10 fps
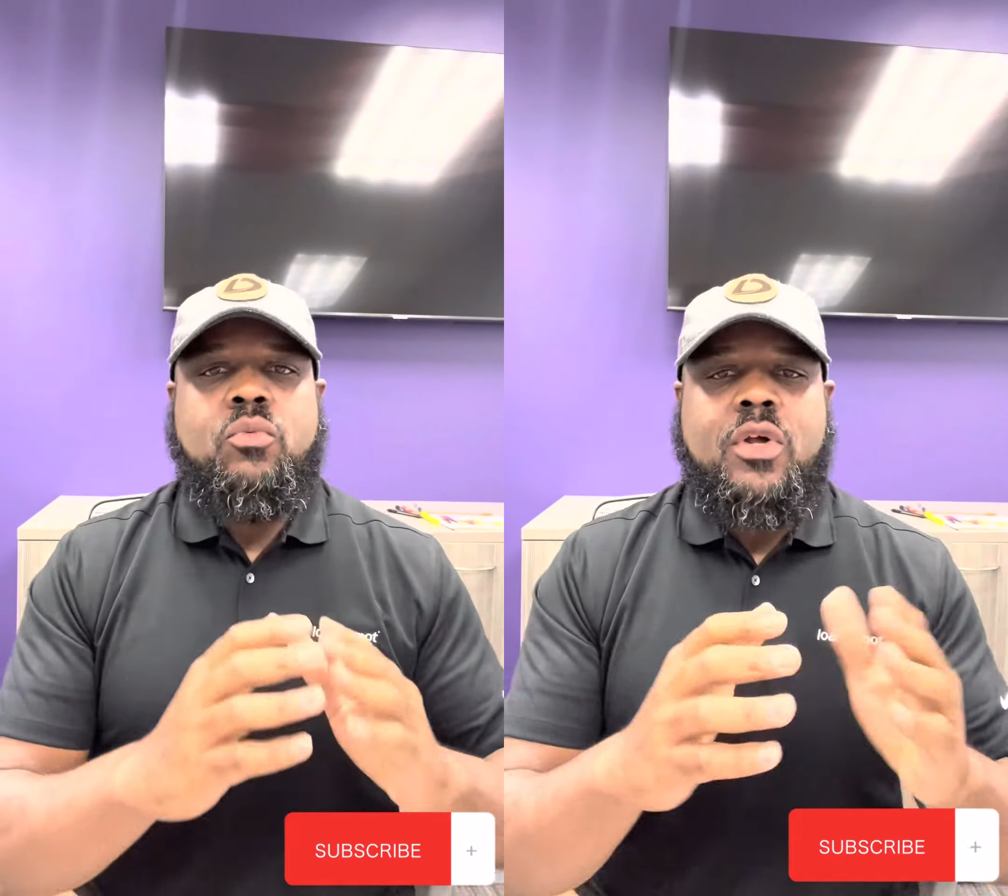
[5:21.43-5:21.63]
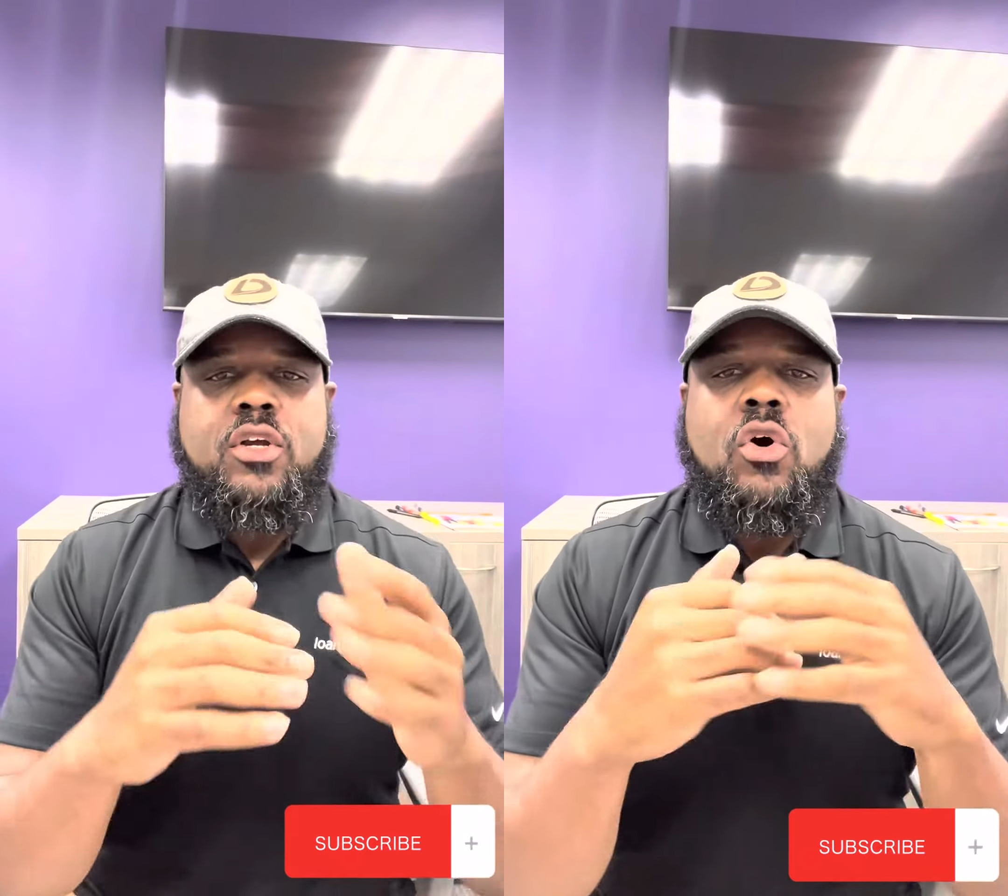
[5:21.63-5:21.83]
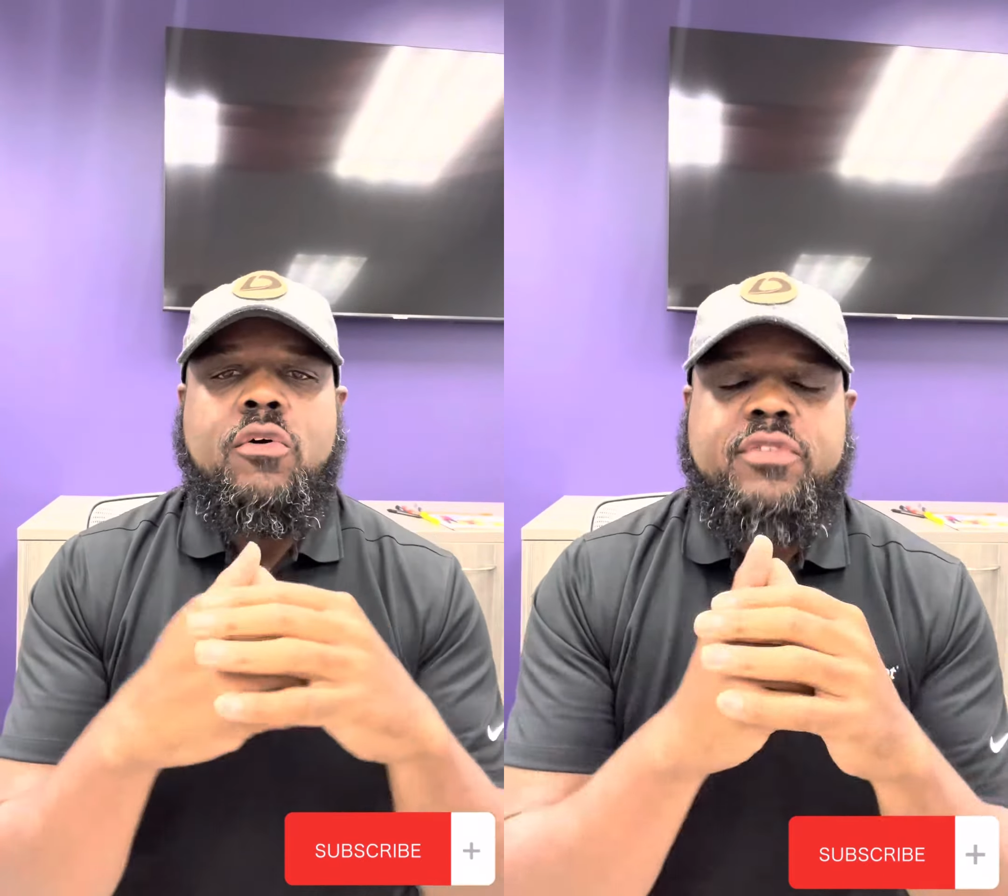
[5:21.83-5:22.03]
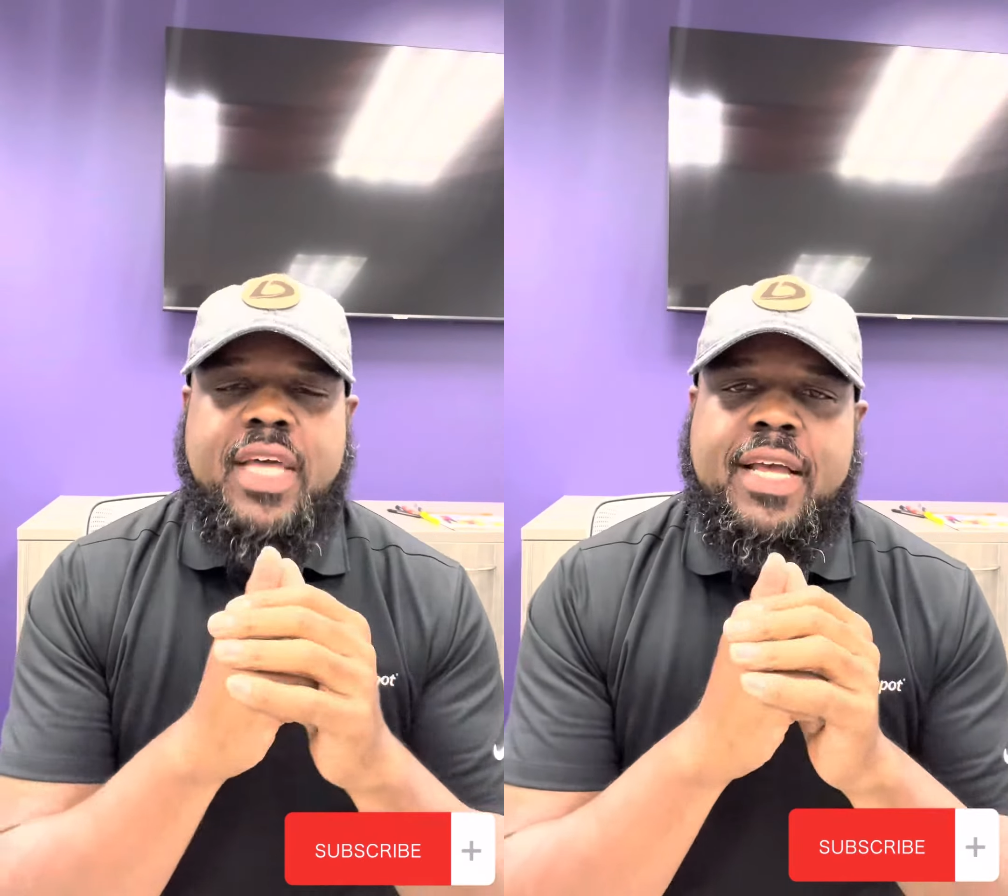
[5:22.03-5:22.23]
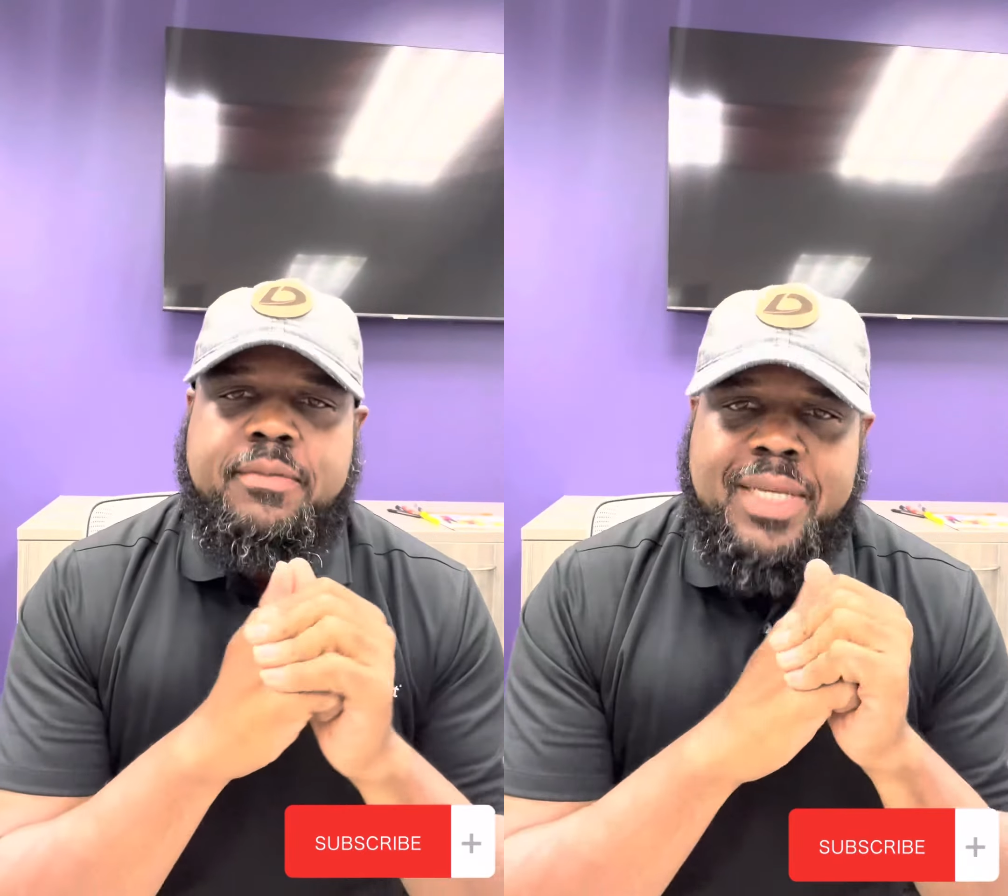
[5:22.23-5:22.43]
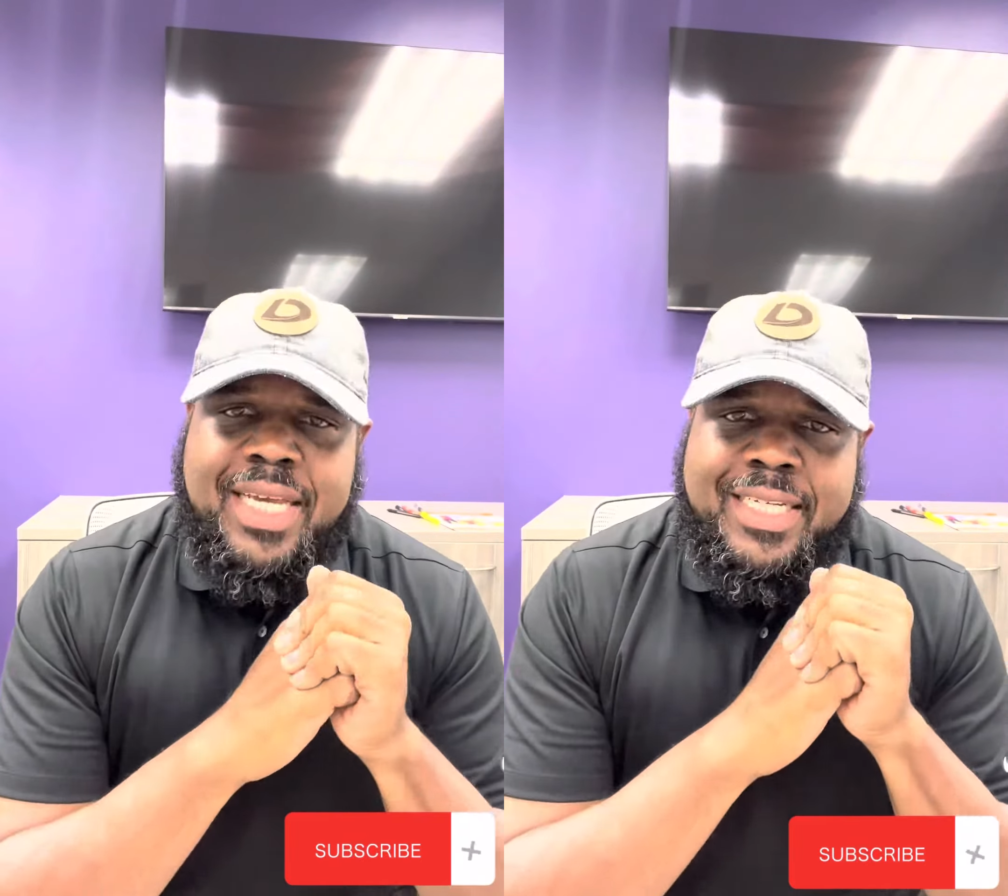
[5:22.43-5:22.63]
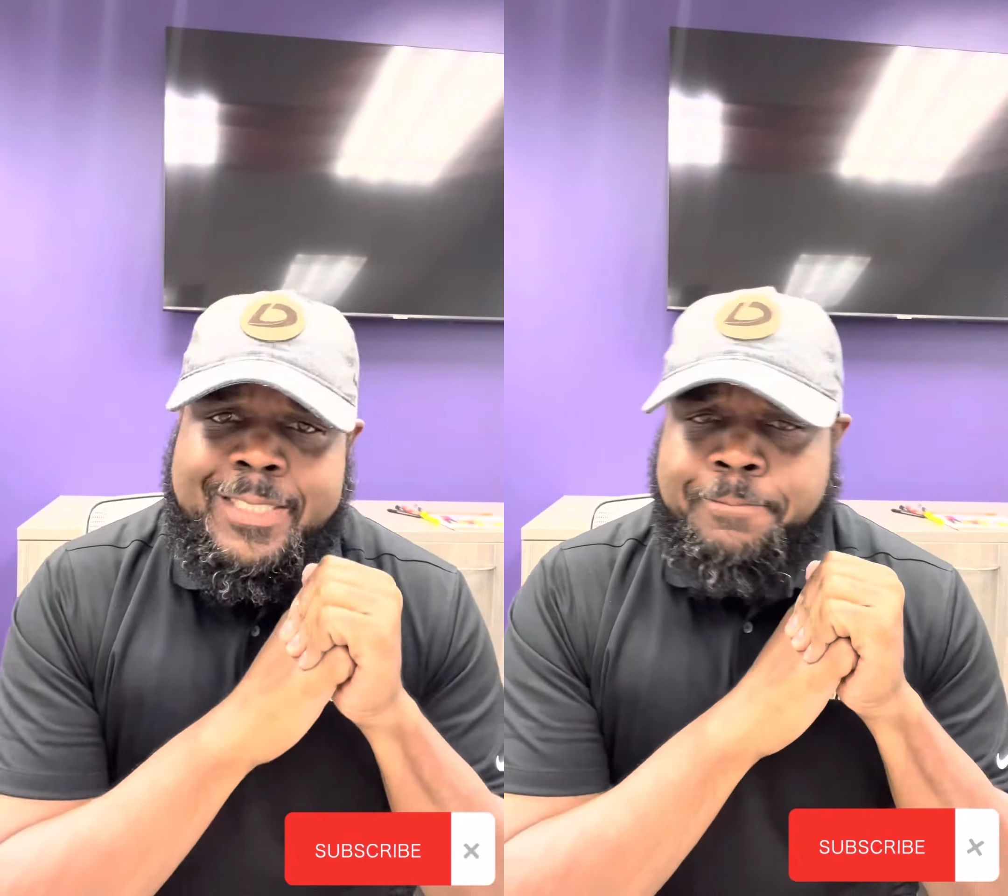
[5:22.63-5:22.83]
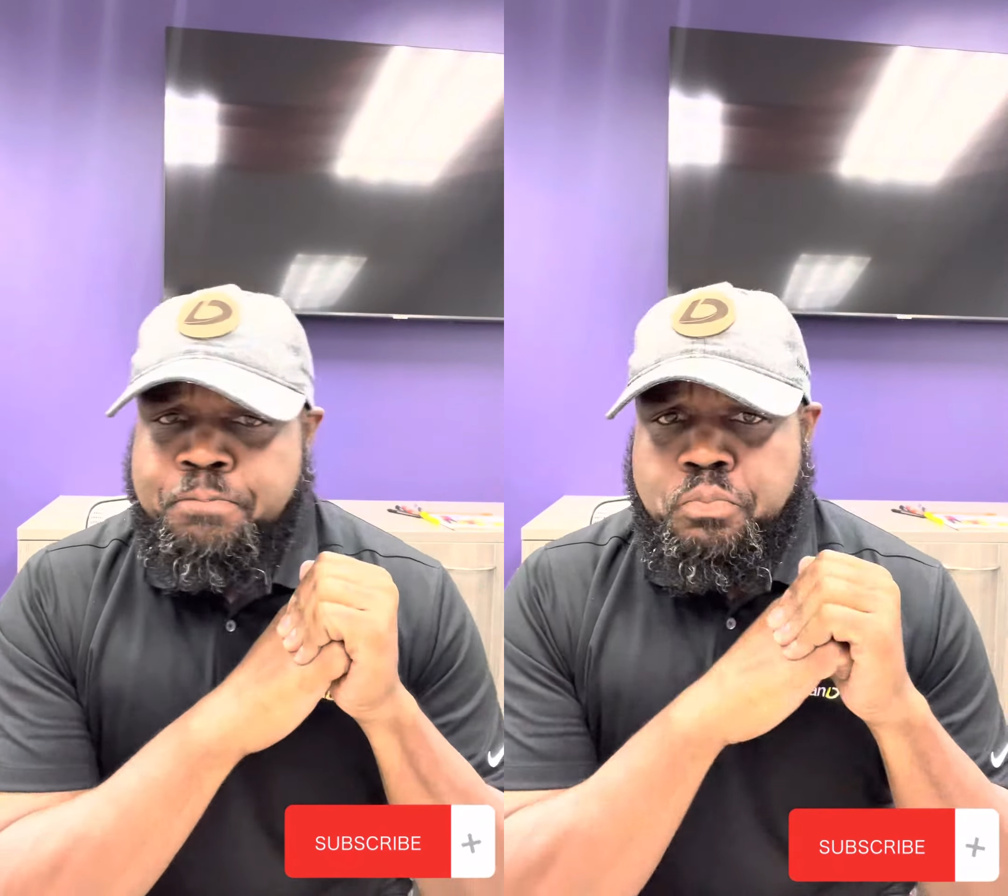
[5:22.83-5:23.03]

wanna go over that is because